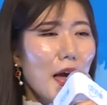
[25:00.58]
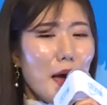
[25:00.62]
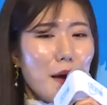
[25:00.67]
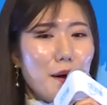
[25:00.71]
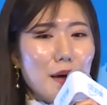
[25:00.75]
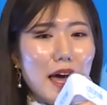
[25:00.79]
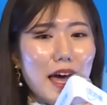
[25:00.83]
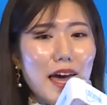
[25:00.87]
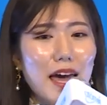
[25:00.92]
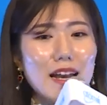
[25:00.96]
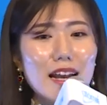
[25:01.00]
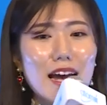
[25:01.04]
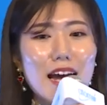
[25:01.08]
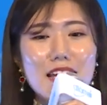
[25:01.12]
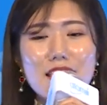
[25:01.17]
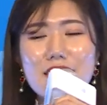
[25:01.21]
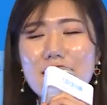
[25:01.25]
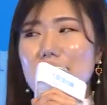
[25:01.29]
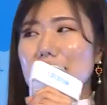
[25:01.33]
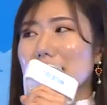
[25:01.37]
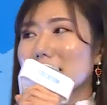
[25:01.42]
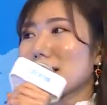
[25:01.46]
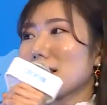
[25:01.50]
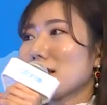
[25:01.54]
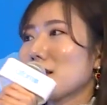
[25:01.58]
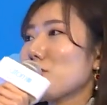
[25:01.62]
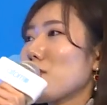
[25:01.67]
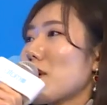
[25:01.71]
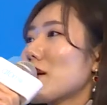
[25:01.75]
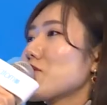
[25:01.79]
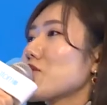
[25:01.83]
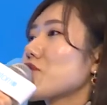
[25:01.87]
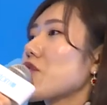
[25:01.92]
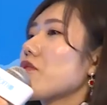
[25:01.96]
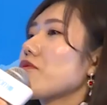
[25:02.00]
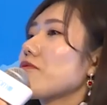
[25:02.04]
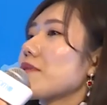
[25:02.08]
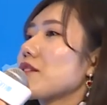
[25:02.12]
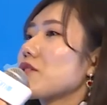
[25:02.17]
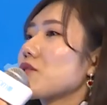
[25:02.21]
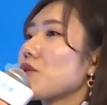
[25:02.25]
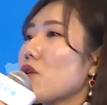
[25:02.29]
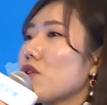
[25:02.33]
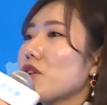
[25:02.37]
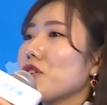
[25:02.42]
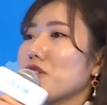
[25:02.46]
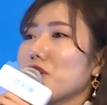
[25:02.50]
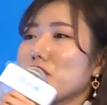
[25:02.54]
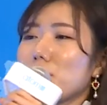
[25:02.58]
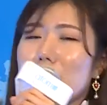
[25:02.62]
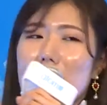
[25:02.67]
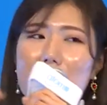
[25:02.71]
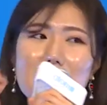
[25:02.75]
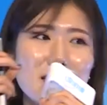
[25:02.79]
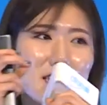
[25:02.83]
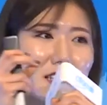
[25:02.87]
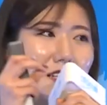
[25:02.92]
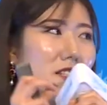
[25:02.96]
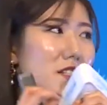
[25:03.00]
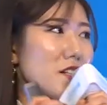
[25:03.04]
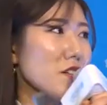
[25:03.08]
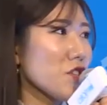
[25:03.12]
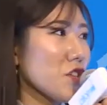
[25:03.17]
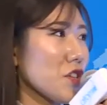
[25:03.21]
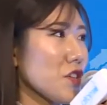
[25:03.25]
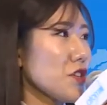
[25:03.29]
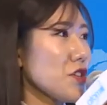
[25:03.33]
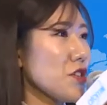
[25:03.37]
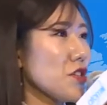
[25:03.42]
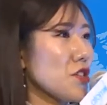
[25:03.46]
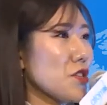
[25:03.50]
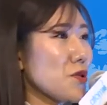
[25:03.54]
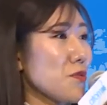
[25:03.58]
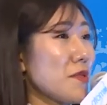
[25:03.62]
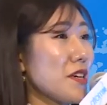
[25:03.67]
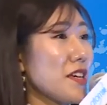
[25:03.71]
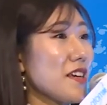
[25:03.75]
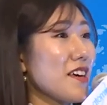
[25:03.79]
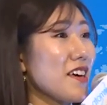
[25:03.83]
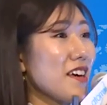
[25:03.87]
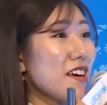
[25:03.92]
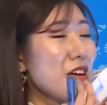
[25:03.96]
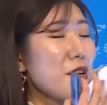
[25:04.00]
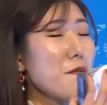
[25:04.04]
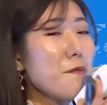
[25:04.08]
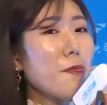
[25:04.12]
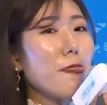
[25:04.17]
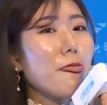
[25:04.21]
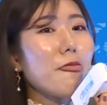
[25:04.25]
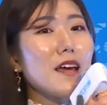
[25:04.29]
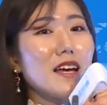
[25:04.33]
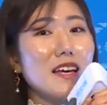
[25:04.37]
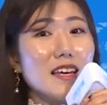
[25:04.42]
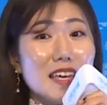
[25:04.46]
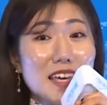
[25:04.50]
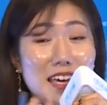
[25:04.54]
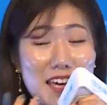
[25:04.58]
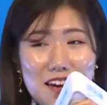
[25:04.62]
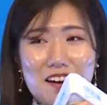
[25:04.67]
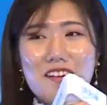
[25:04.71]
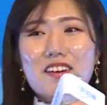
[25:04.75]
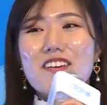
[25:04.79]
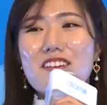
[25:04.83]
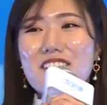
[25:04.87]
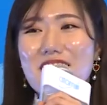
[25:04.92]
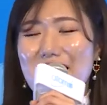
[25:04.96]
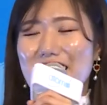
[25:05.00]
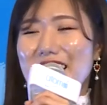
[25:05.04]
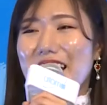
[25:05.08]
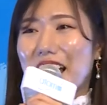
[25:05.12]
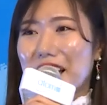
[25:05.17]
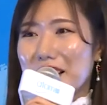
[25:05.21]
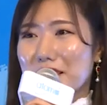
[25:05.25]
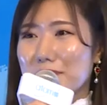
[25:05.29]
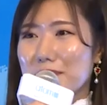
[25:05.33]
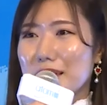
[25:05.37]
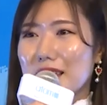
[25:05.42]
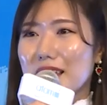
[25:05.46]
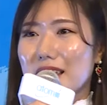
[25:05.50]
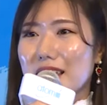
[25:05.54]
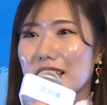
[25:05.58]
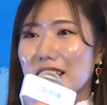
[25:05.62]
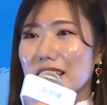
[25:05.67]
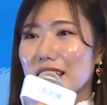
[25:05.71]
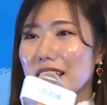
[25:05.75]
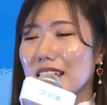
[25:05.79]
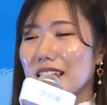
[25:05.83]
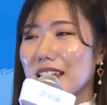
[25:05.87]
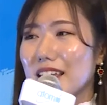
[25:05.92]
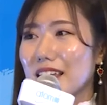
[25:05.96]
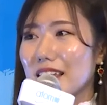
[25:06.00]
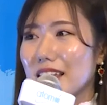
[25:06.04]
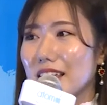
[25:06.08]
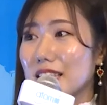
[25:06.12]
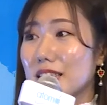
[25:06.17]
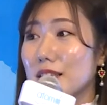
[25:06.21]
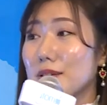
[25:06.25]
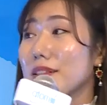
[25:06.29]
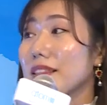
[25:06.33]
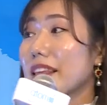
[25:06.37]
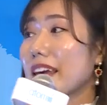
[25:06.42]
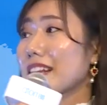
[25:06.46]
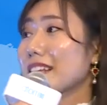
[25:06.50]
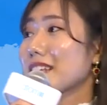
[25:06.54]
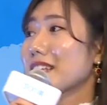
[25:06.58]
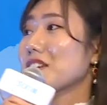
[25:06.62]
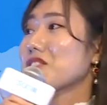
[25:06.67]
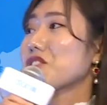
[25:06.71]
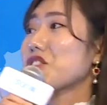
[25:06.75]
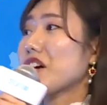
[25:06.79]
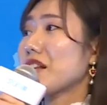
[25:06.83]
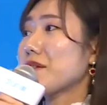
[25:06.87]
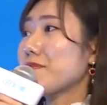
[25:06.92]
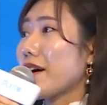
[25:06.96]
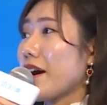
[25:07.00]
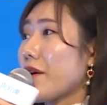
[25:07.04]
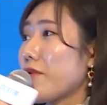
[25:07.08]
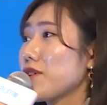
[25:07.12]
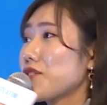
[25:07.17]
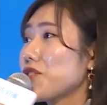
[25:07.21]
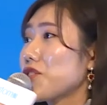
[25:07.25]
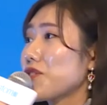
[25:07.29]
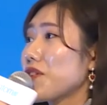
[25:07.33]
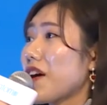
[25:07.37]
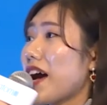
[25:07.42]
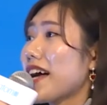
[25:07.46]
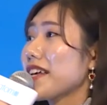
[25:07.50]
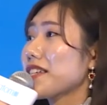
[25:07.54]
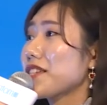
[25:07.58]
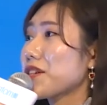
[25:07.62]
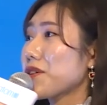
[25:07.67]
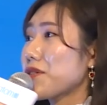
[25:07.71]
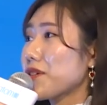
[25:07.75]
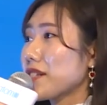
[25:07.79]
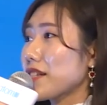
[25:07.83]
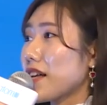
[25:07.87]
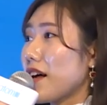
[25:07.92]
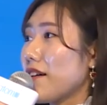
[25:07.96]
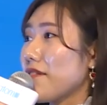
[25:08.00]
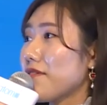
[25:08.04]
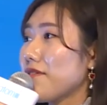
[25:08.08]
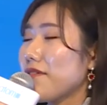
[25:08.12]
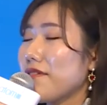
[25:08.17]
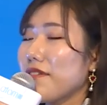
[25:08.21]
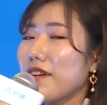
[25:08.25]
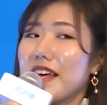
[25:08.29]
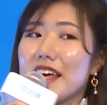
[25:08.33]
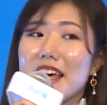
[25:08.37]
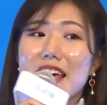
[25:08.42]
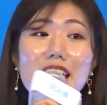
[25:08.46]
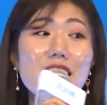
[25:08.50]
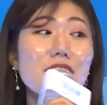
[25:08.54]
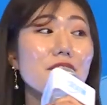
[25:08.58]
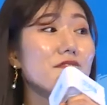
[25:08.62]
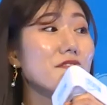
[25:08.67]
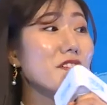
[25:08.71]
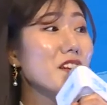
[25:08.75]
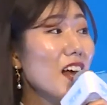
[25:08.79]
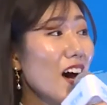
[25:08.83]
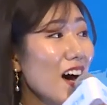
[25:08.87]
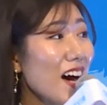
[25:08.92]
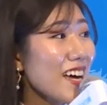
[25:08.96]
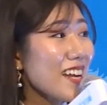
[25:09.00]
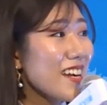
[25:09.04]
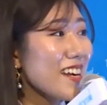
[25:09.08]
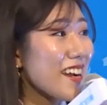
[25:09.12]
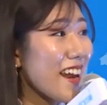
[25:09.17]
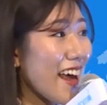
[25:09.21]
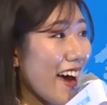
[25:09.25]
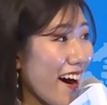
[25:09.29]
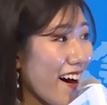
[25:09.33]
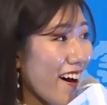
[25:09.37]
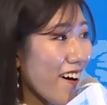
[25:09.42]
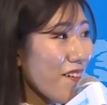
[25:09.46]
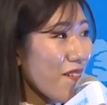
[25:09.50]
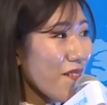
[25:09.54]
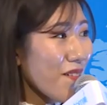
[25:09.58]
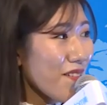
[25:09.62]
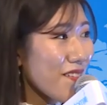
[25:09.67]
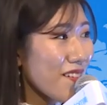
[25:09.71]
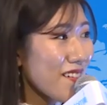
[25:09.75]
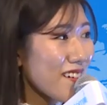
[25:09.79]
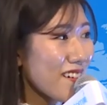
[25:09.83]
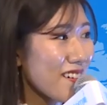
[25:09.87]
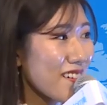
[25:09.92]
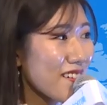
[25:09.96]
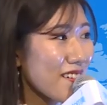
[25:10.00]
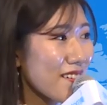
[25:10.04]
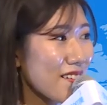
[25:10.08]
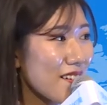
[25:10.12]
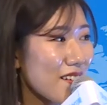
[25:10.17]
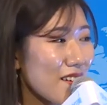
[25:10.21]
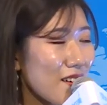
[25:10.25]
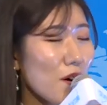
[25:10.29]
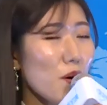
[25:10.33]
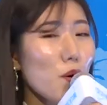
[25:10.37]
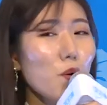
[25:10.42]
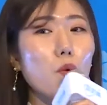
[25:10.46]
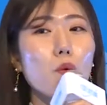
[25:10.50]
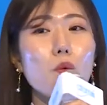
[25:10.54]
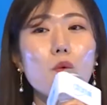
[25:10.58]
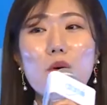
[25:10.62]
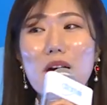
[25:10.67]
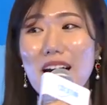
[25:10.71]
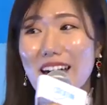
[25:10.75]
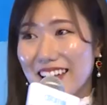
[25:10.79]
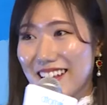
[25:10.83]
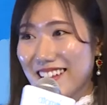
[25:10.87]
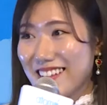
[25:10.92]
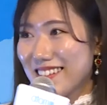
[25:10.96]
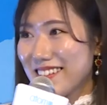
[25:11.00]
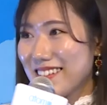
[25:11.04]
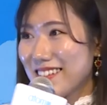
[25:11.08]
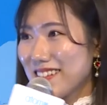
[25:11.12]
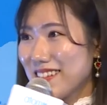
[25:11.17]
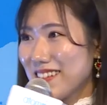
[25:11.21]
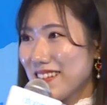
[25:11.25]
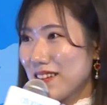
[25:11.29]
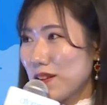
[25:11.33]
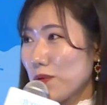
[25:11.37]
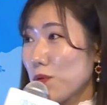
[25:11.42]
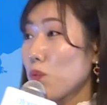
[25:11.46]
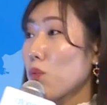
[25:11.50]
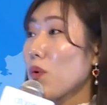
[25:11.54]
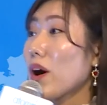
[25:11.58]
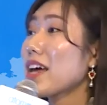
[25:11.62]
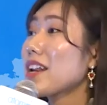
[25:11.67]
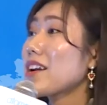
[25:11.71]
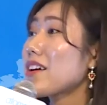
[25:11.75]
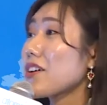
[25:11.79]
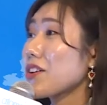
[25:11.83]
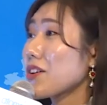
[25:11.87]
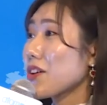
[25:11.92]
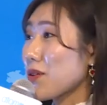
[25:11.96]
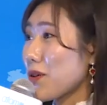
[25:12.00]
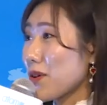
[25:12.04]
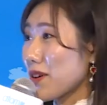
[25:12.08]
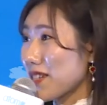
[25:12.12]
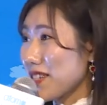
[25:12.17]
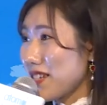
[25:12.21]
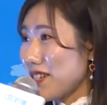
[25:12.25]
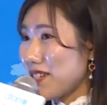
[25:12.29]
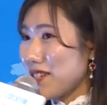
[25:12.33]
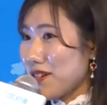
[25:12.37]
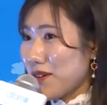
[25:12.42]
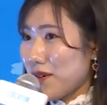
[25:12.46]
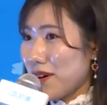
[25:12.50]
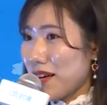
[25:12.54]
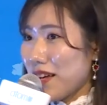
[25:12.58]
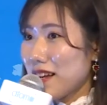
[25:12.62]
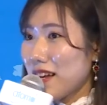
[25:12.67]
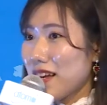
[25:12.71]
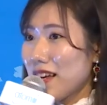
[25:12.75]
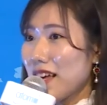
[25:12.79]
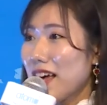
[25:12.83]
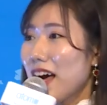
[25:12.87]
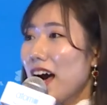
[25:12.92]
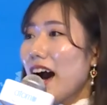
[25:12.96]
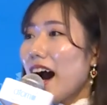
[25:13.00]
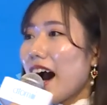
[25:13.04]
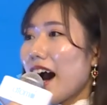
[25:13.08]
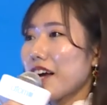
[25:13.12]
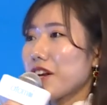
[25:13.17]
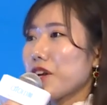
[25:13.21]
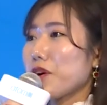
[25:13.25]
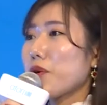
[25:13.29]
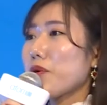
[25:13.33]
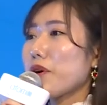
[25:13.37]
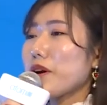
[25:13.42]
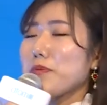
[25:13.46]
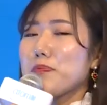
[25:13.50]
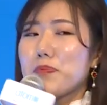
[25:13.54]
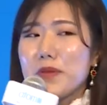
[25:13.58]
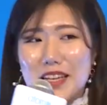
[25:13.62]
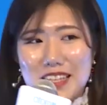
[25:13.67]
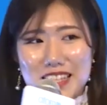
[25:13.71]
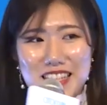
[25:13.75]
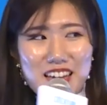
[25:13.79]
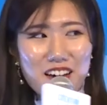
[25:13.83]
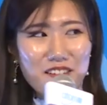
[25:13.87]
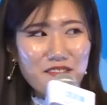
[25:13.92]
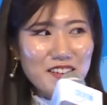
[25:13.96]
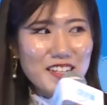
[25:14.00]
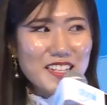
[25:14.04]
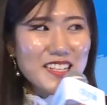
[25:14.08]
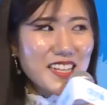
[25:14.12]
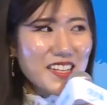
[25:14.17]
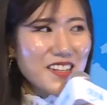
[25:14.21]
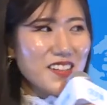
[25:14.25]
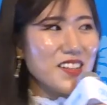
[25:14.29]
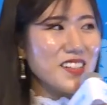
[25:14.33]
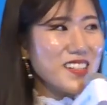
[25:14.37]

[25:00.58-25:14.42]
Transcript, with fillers: And I think this is what drove me towards to make a decision to be here in Academy. Is ladies and gentlemen, I want you to ask yourself, if not now, when? When are you going to do it? I know we're busy every single